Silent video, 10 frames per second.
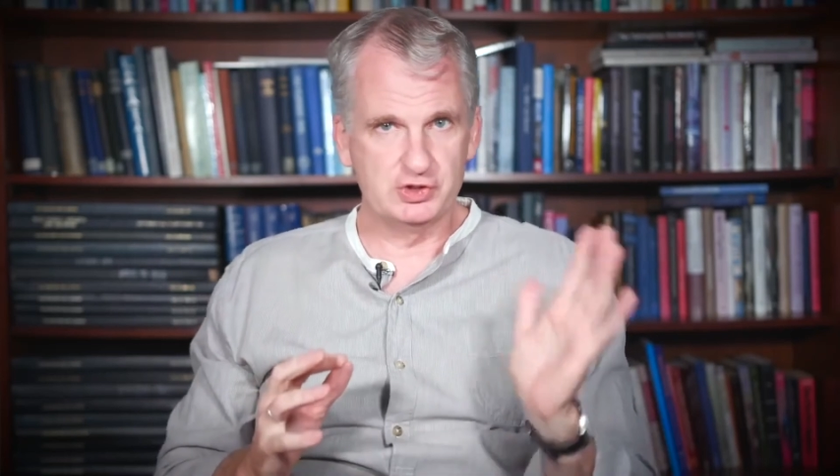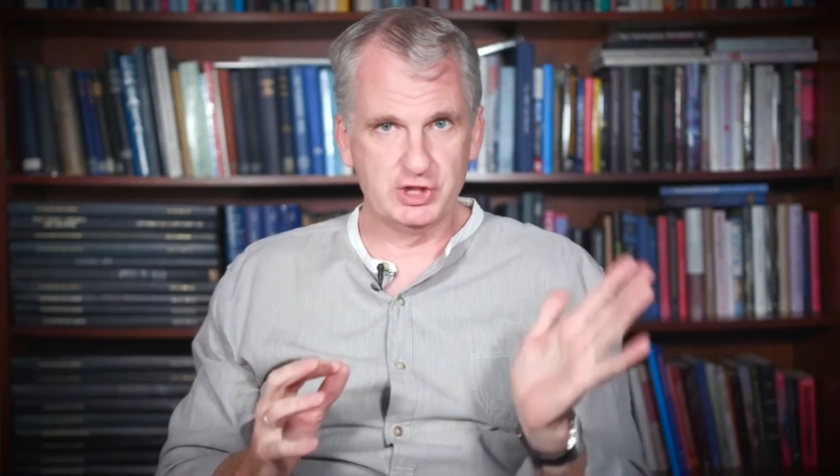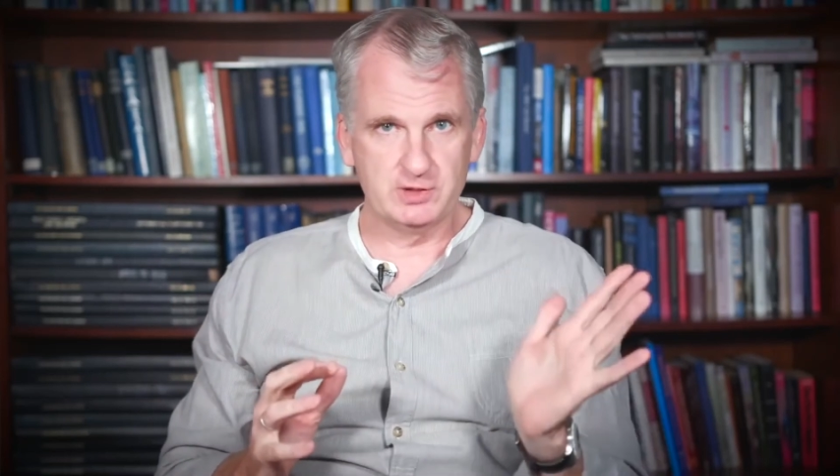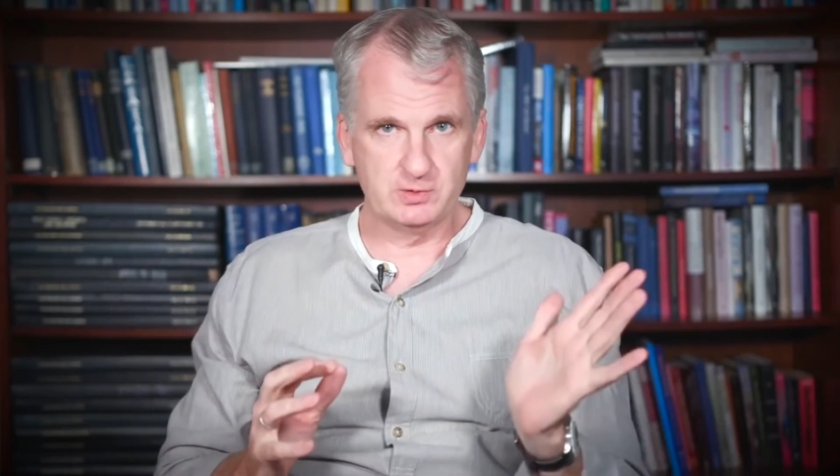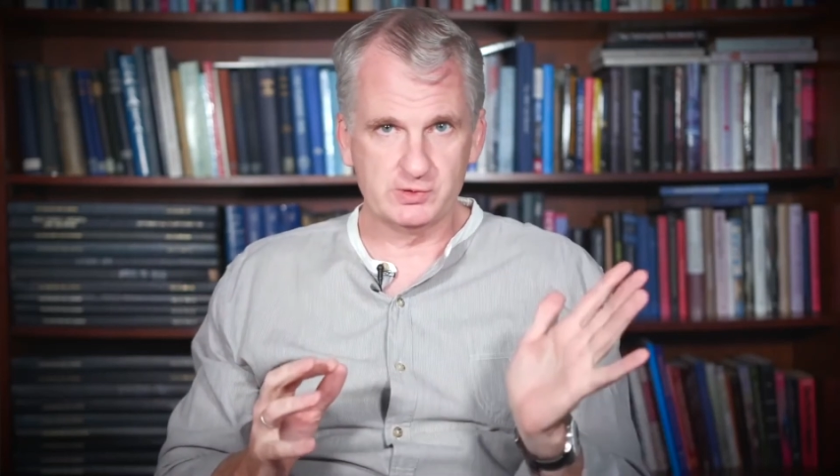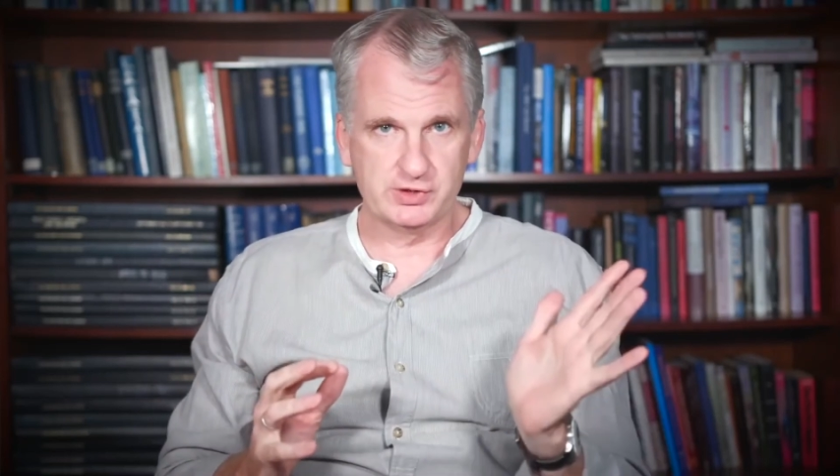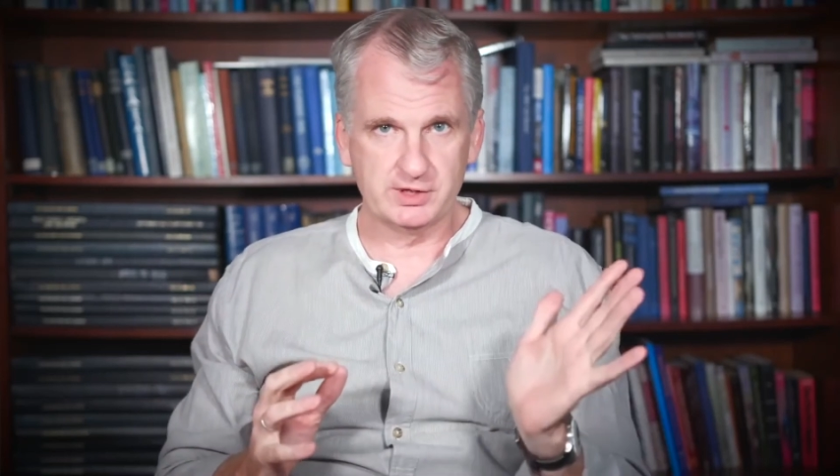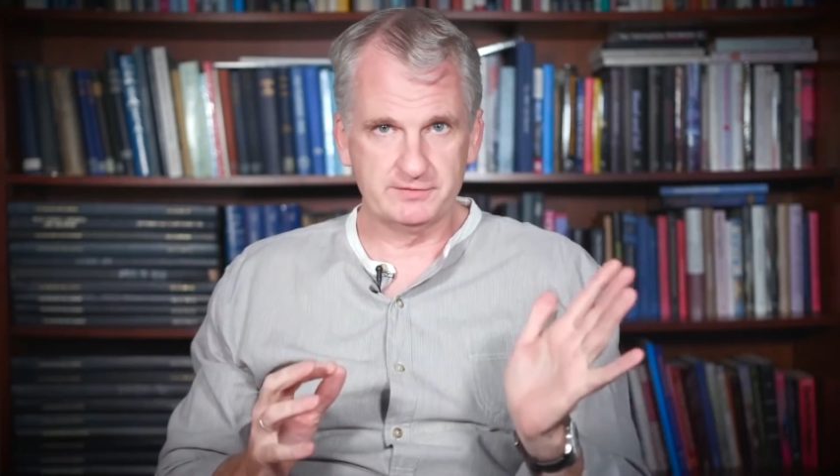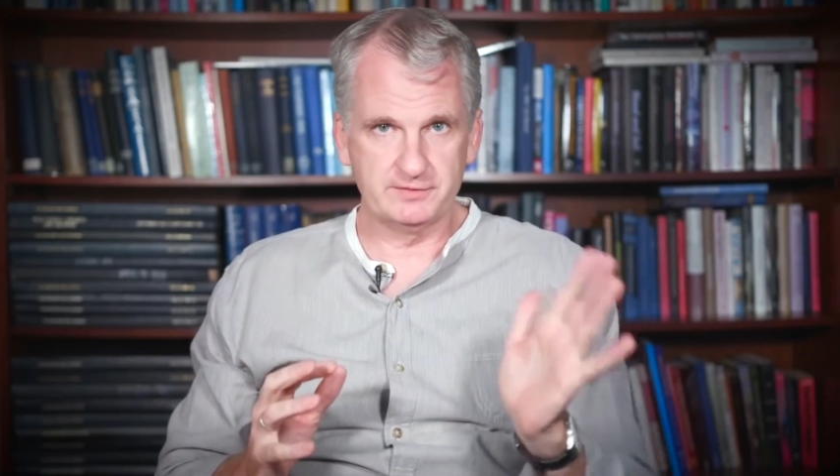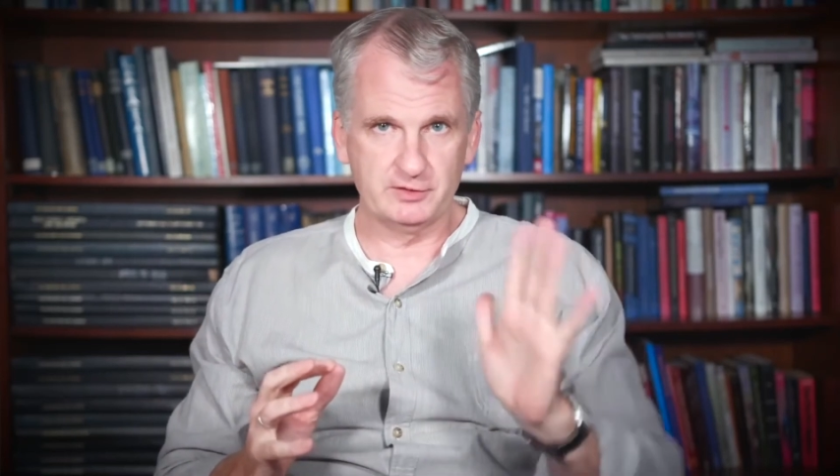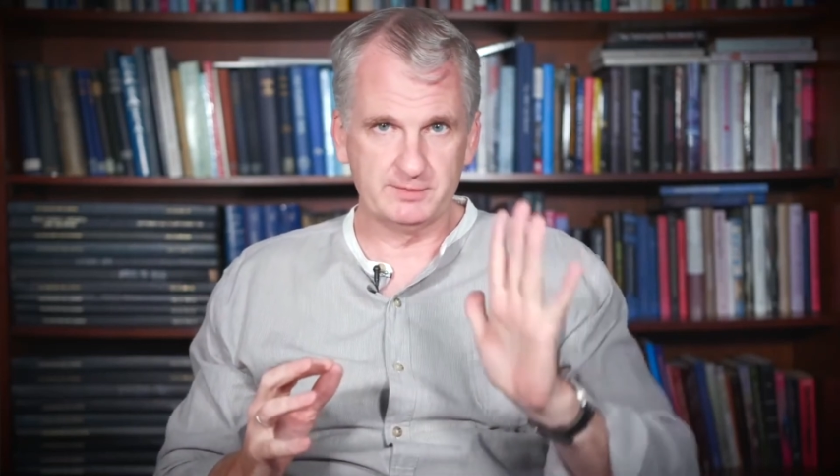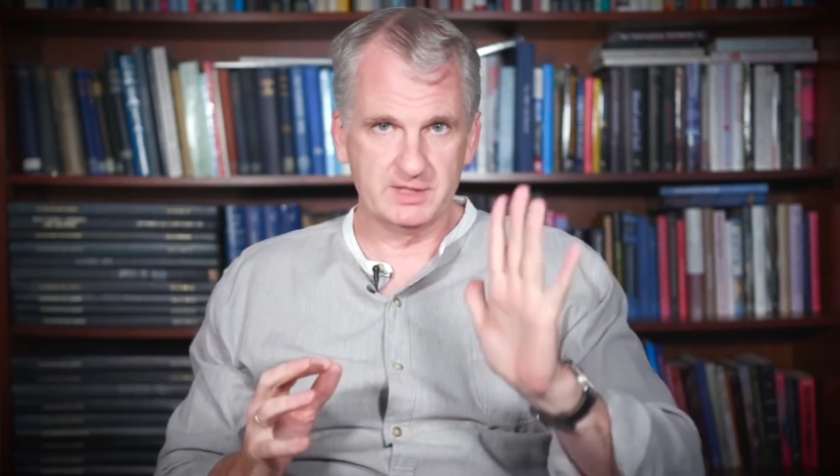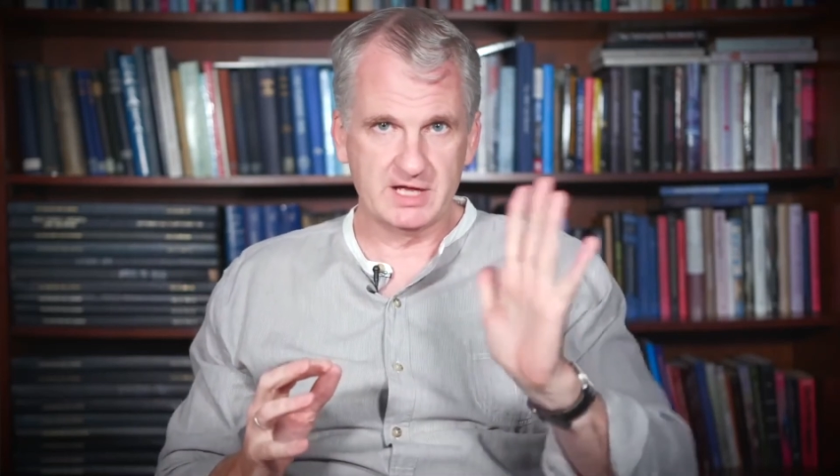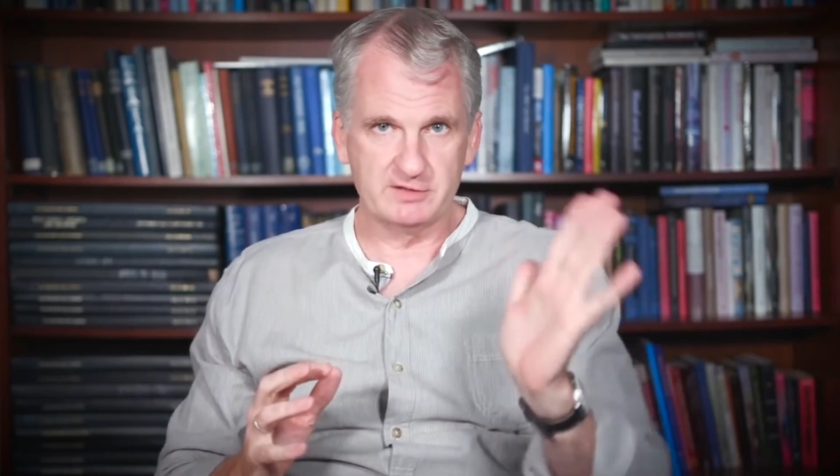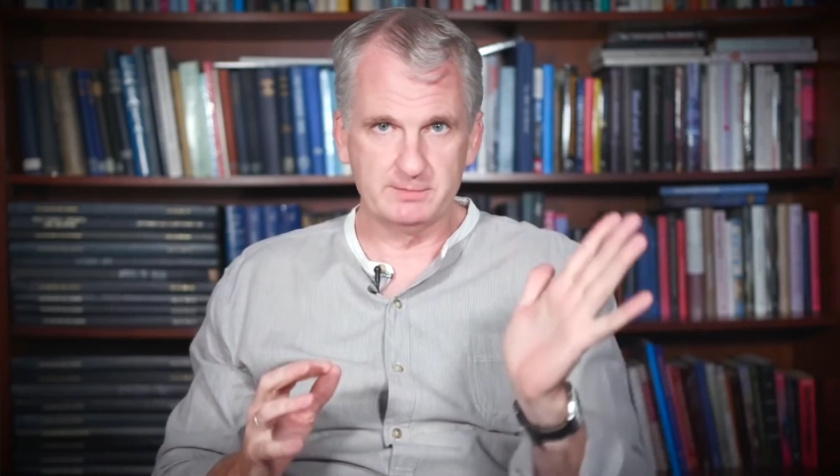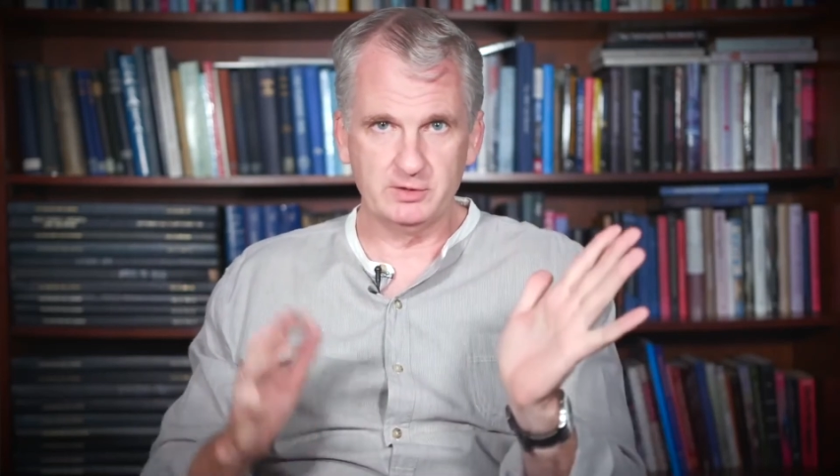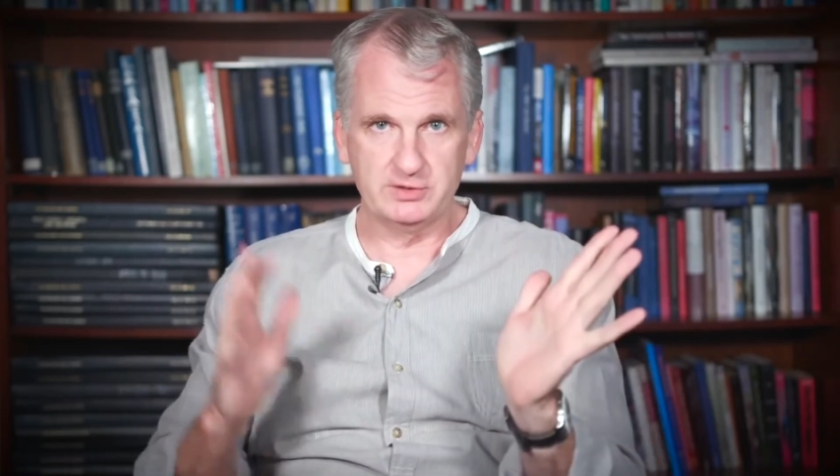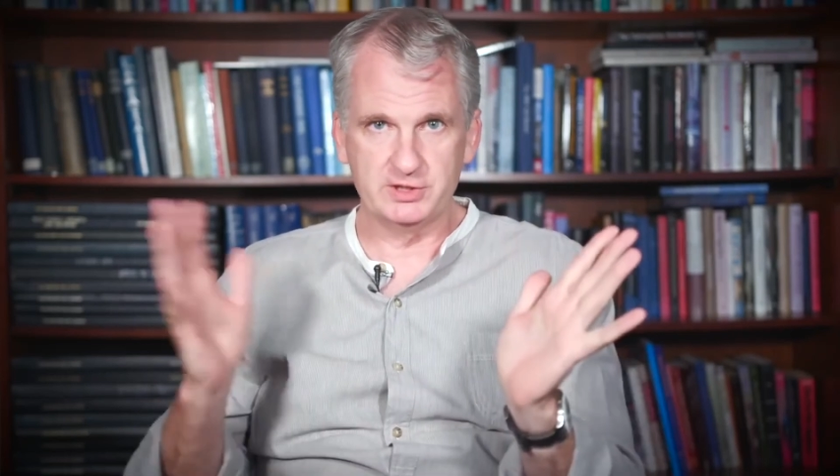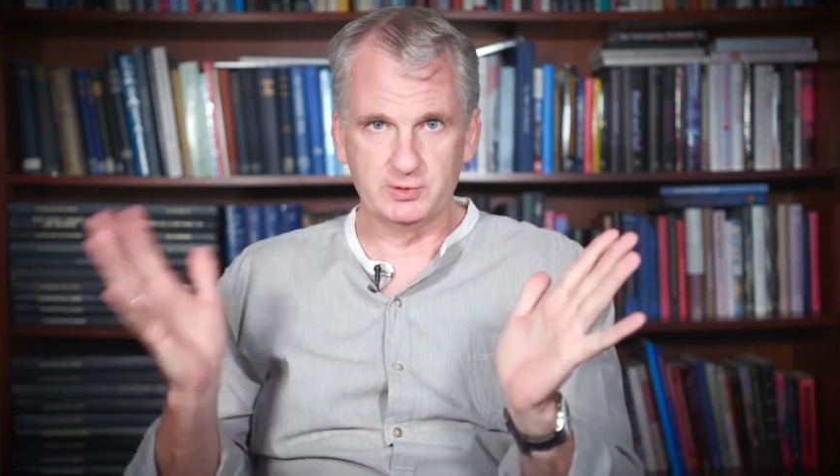general shift from inevitability